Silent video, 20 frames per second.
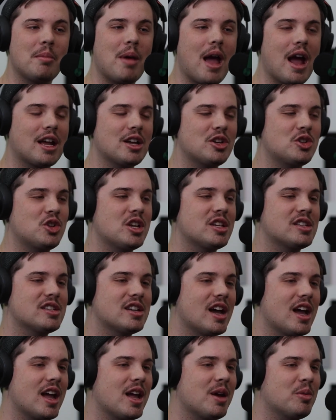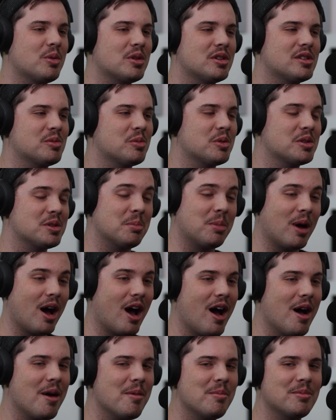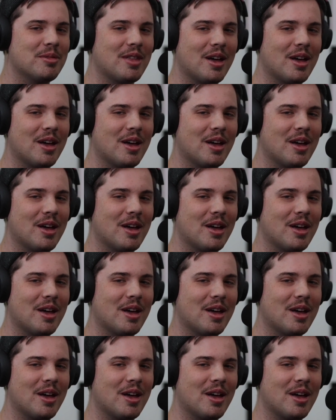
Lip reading: and mac and cheese night was a bomb.